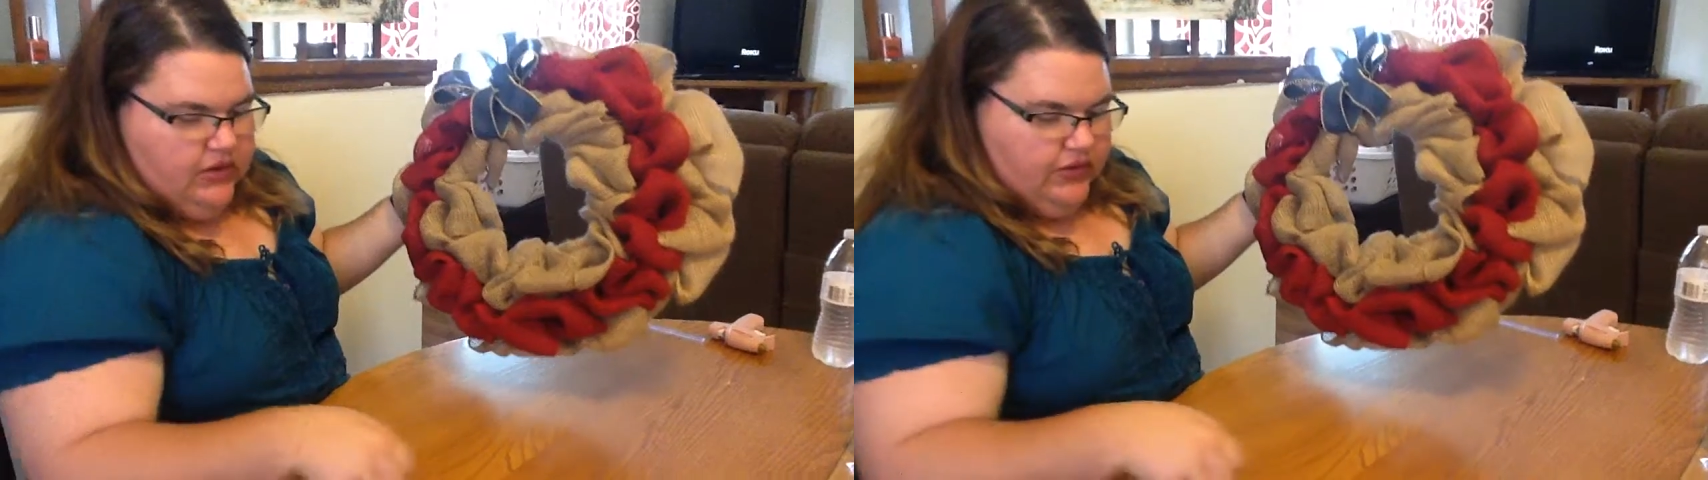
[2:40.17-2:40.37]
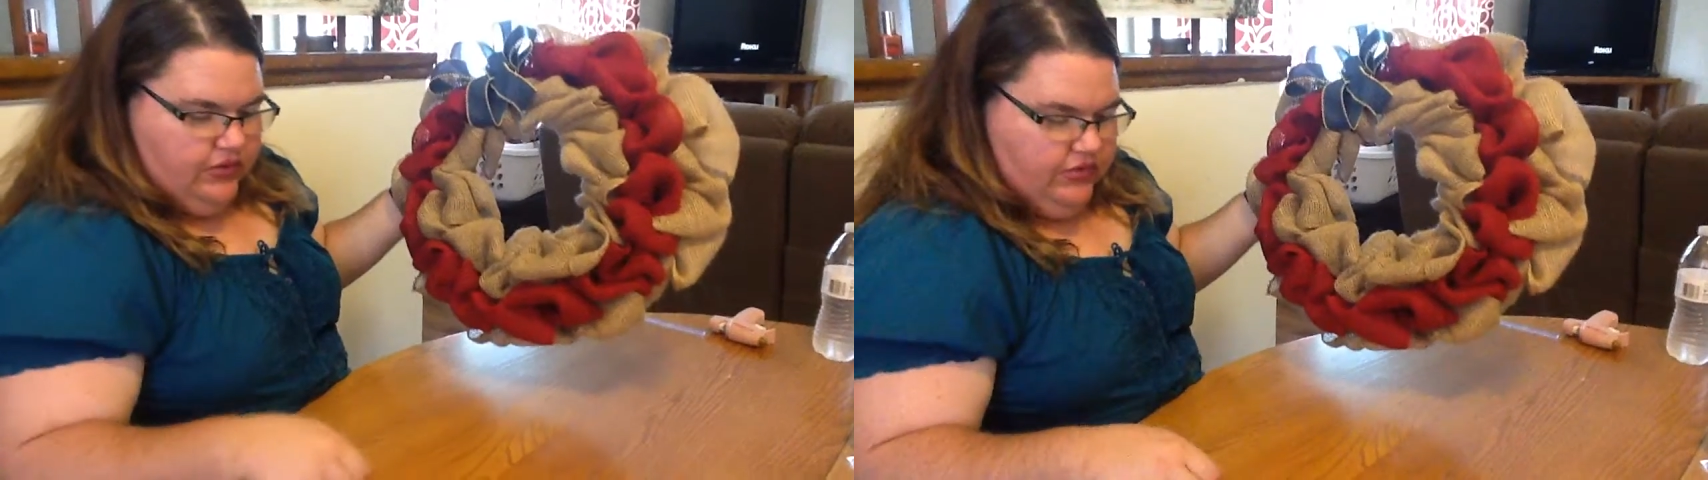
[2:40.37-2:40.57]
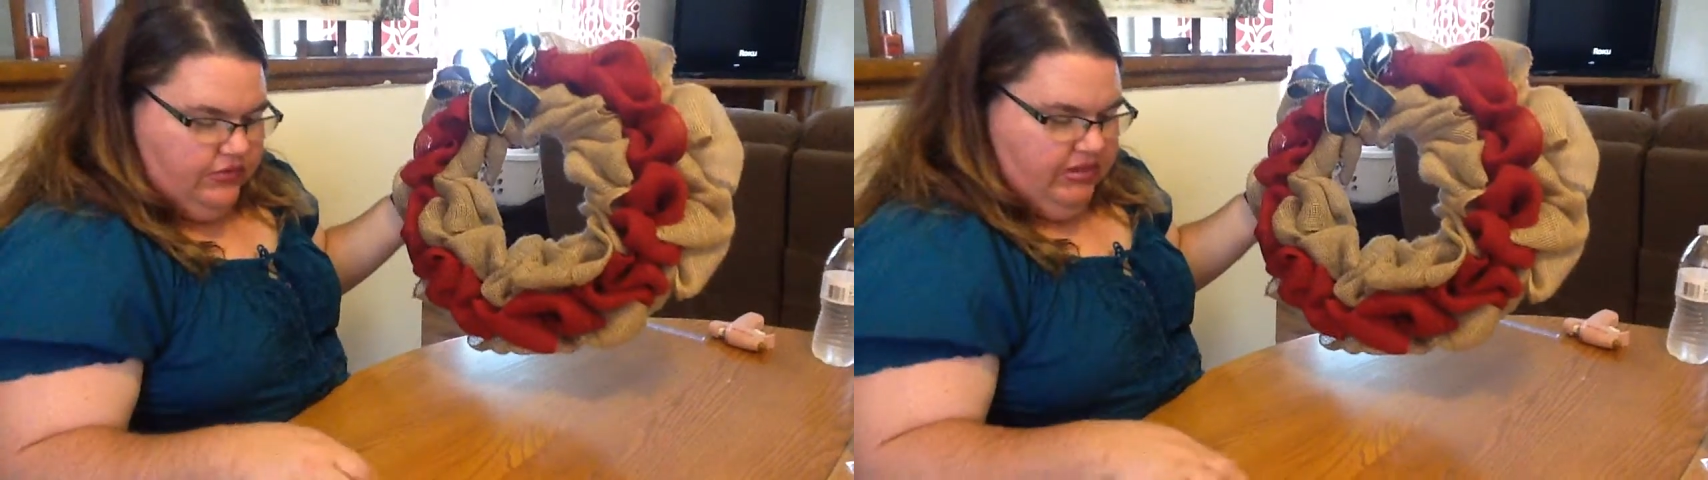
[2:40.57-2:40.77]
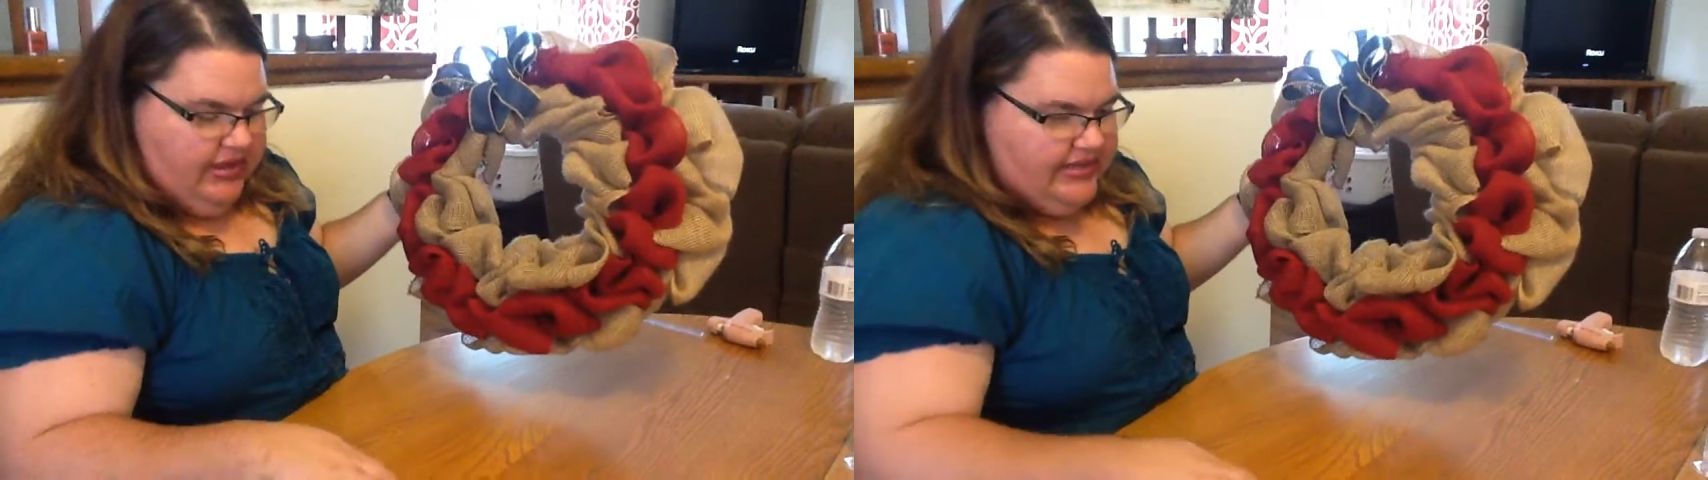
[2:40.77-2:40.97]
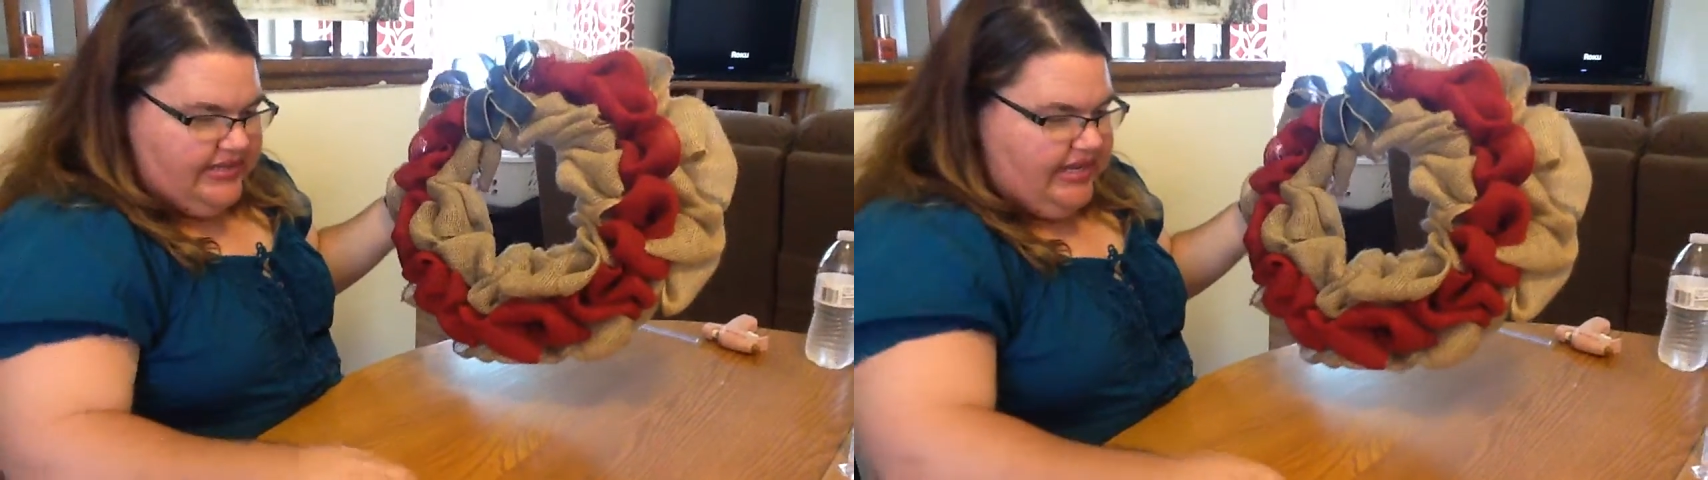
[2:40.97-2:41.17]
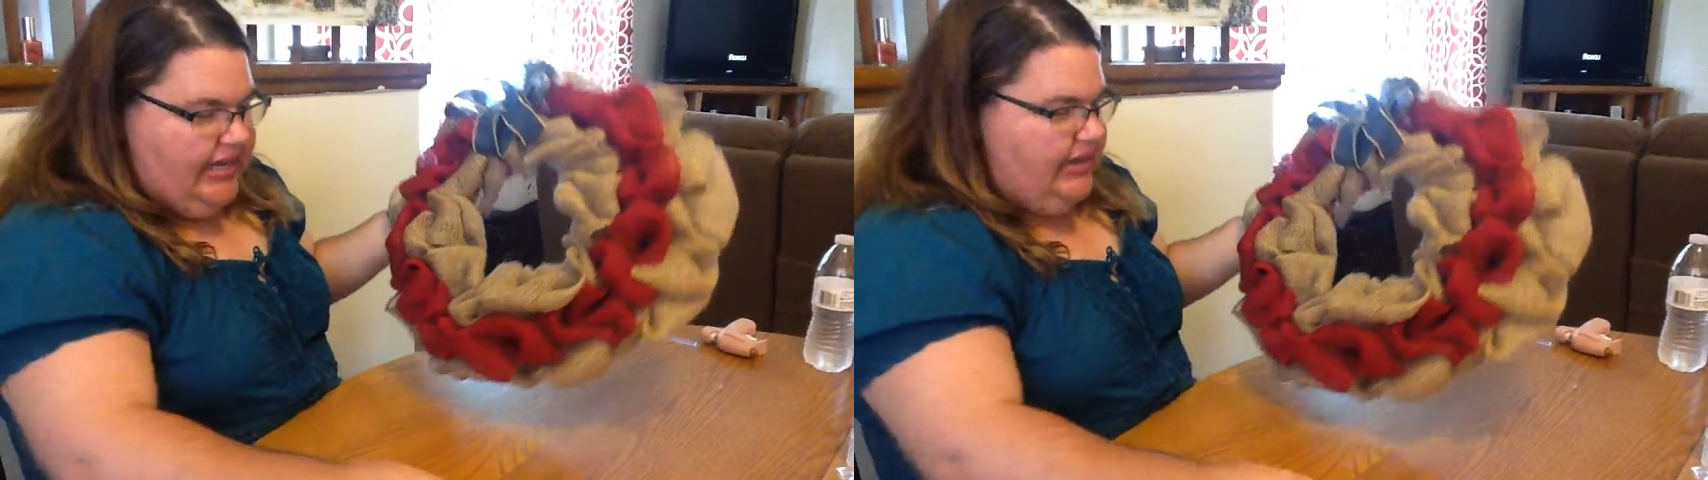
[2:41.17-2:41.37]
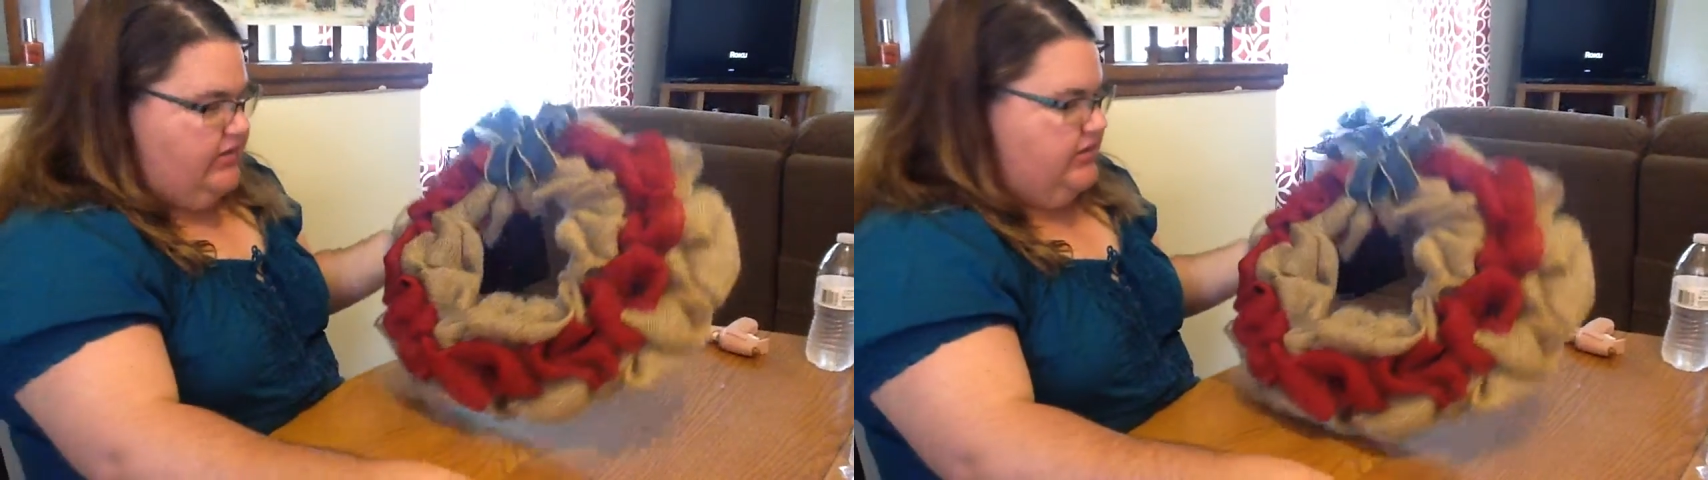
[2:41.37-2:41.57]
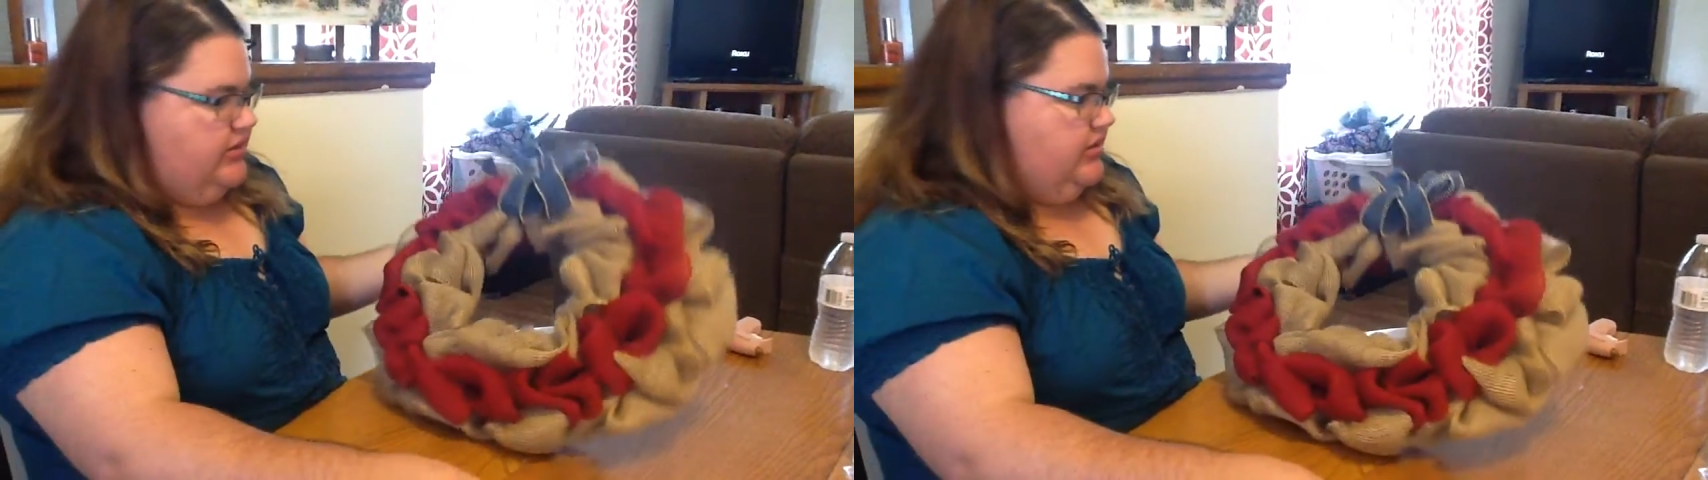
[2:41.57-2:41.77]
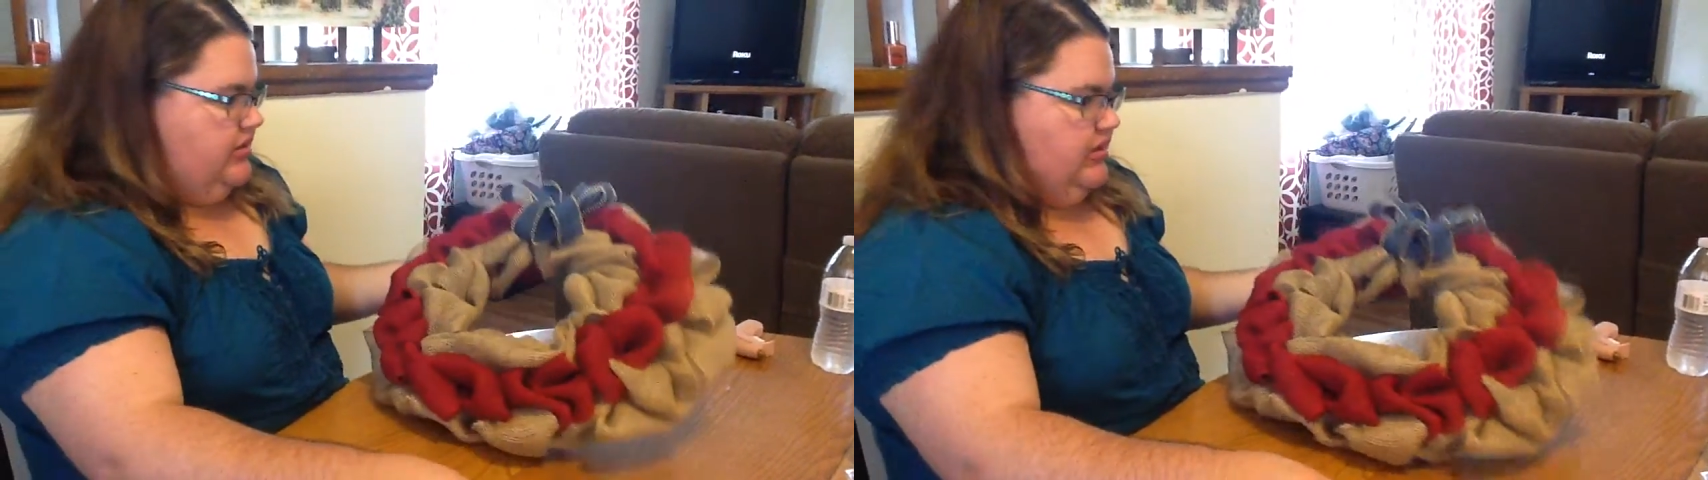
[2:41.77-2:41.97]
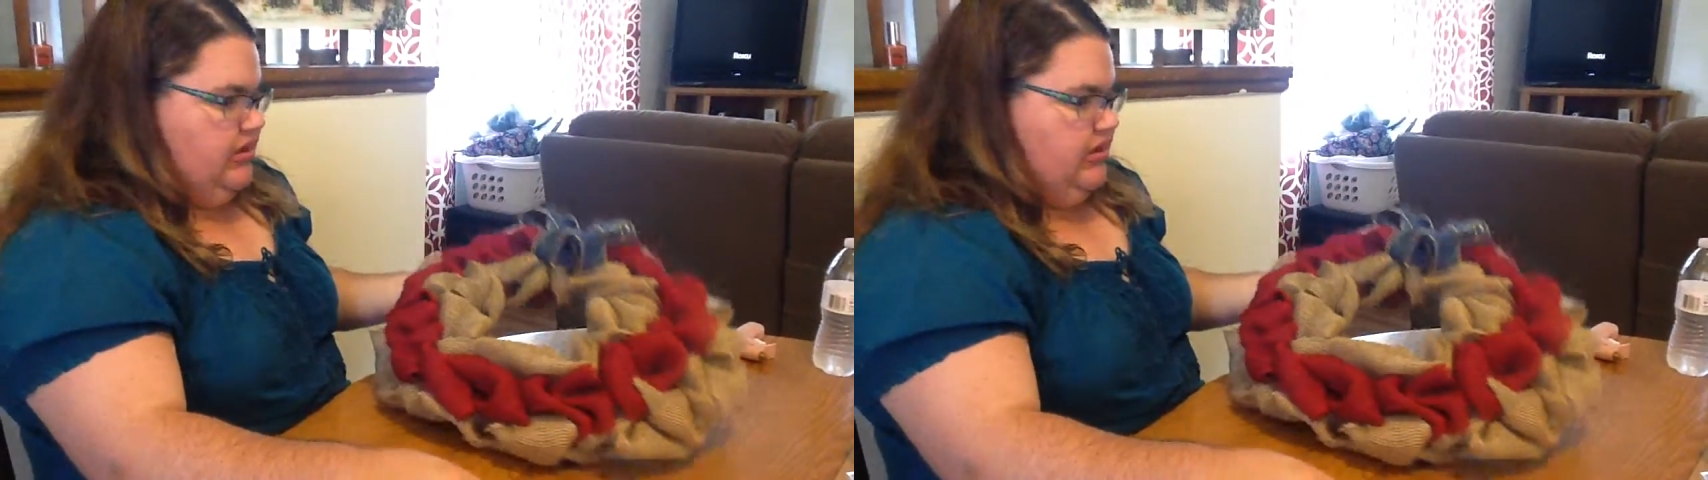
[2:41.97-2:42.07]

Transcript: So to make the tails,